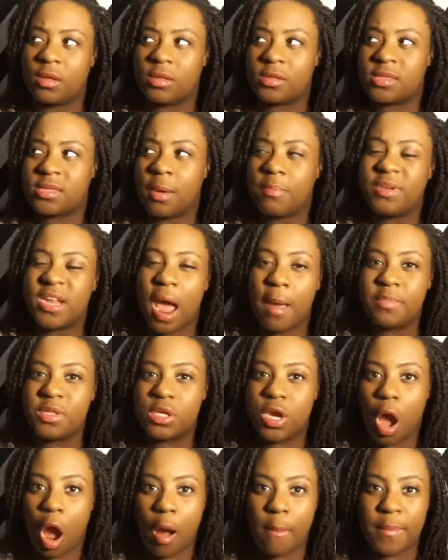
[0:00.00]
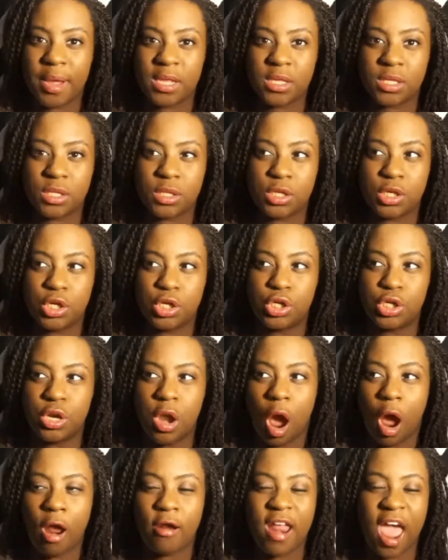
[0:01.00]
Sometimes garments
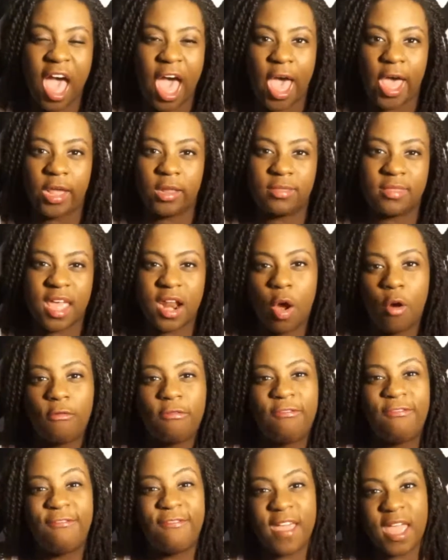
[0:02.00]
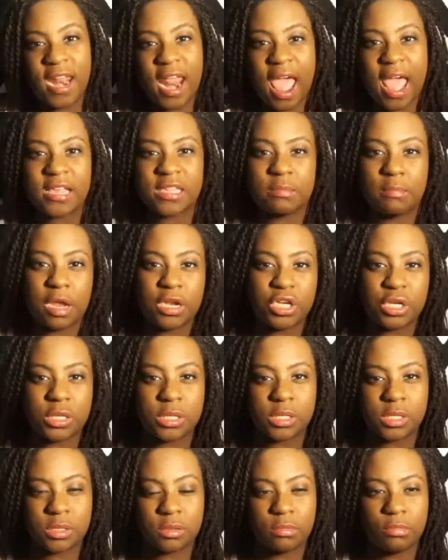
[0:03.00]
they don't fit as much
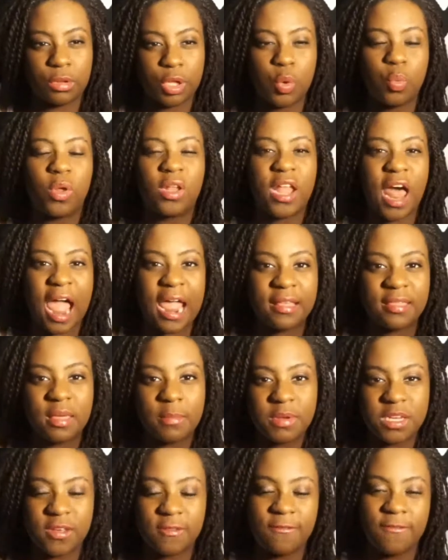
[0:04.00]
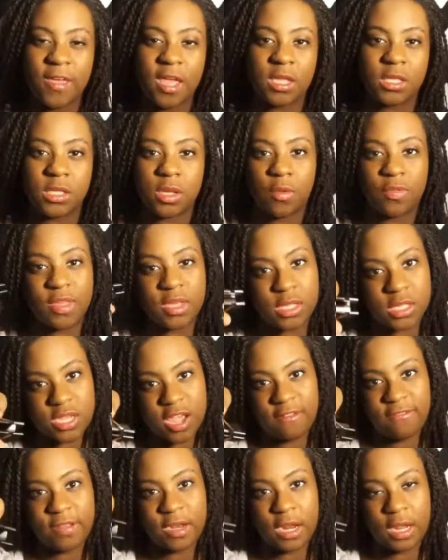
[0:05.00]
as you would like them to fit, so this
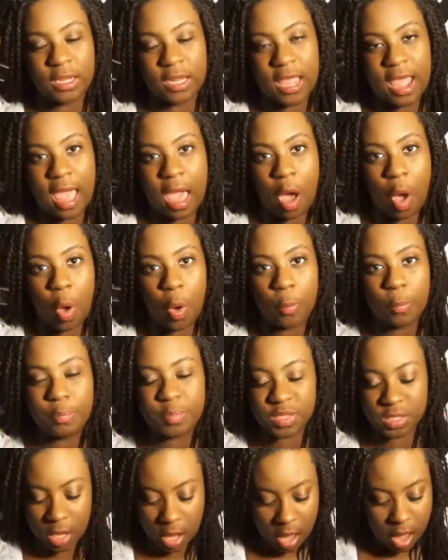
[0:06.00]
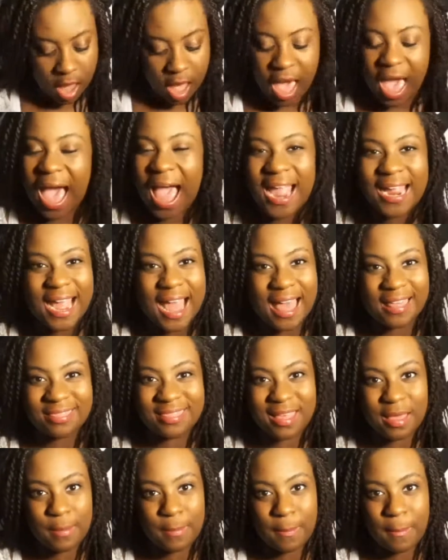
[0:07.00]
definitely helps. I got
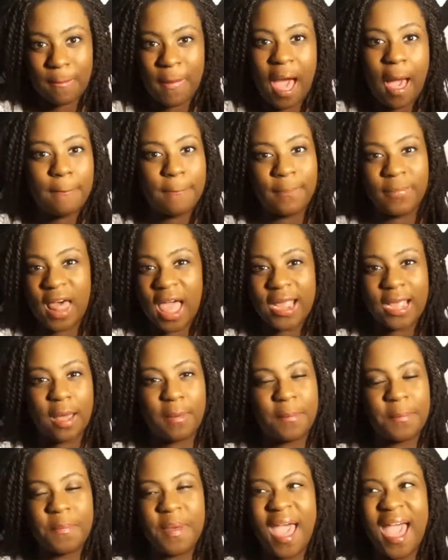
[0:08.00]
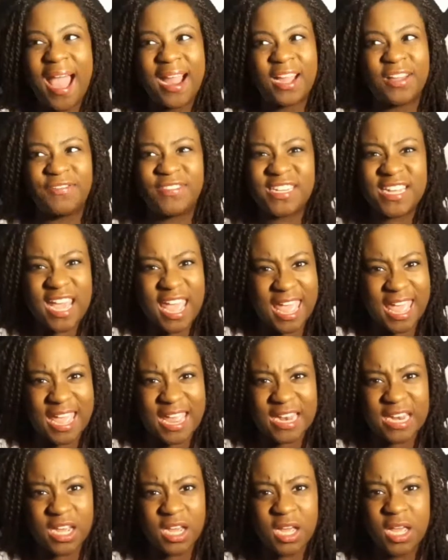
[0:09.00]
them like a pack of
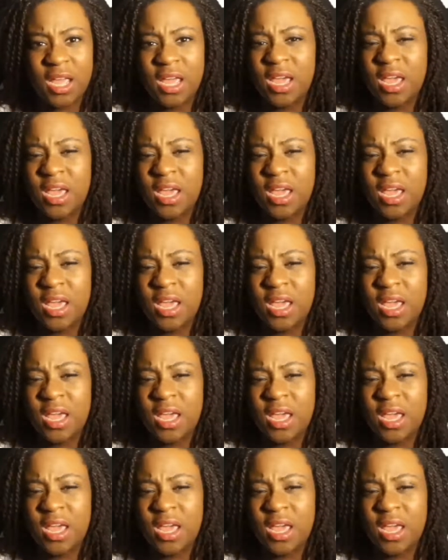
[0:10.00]
10